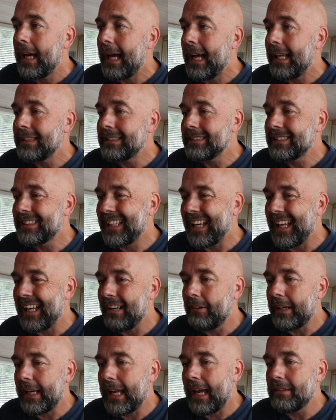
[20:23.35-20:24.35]
And
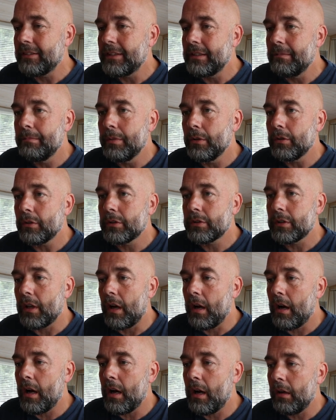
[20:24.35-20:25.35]
calorie counting books
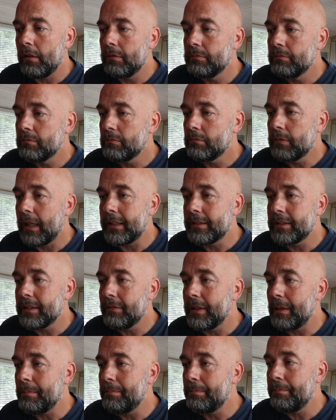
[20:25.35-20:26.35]
are
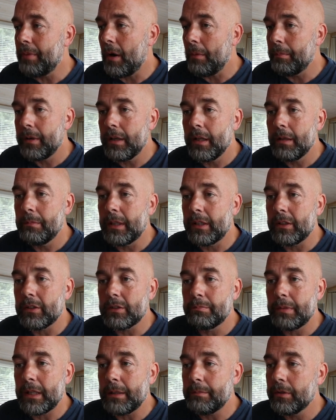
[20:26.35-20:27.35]
relatively popular
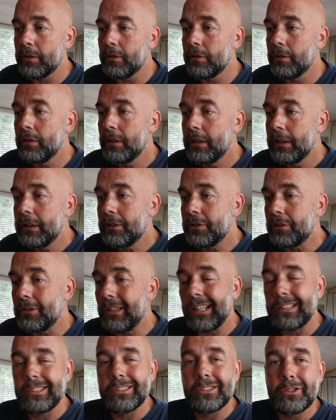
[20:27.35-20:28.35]
because people do
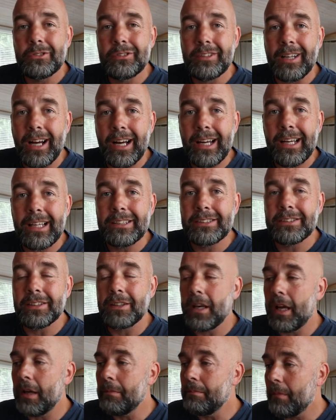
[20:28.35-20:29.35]
like to do diets
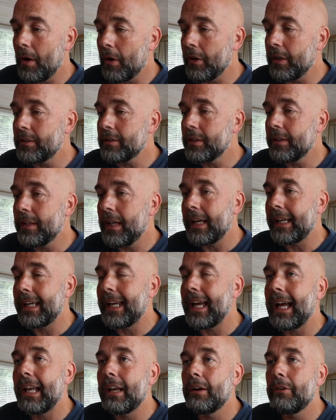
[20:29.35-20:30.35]
and, and monitor their
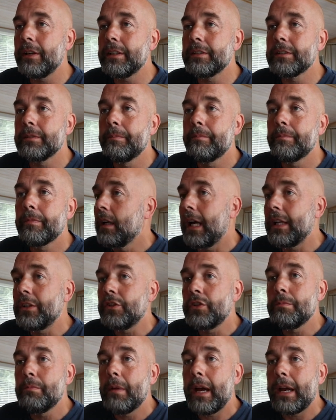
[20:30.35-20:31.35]
calories
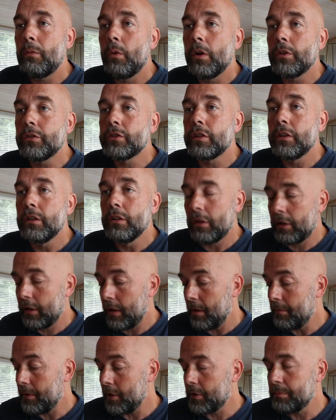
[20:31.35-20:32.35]
and you may want to look at